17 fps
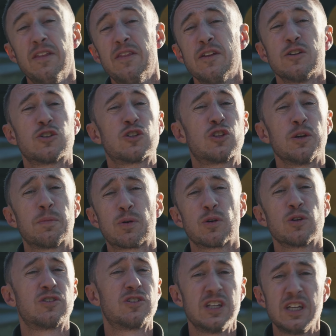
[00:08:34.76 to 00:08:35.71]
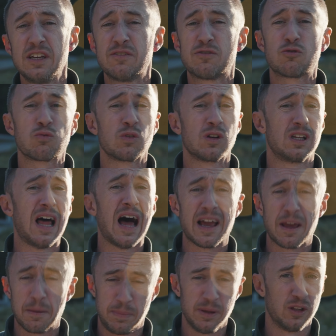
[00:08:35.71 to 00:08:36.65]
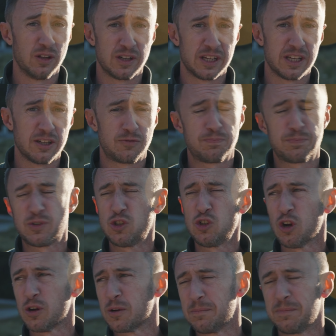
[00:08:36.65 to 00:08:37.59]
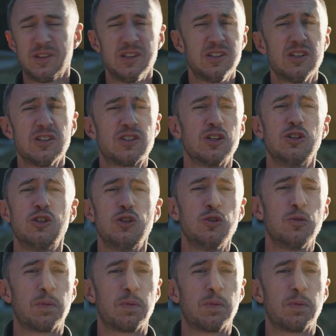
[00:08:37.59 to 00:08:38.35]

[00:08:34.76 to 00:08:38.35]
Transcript: then there's the perceived reliability. Sure, this is a new